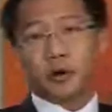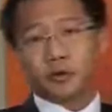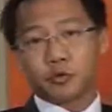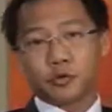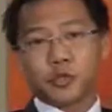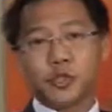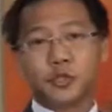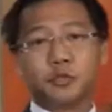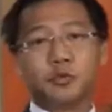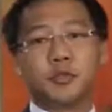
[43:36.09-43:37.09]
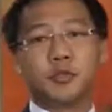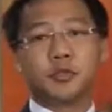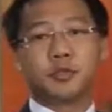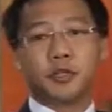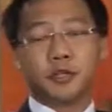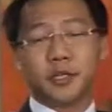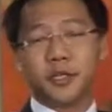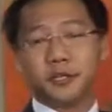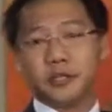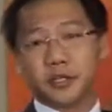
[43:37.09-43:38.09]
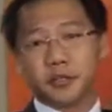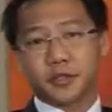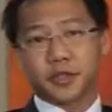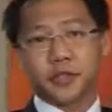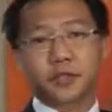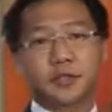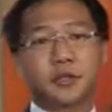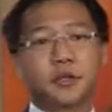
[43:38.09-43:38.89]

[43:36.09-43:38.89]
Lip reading: of course, issue a legal certificate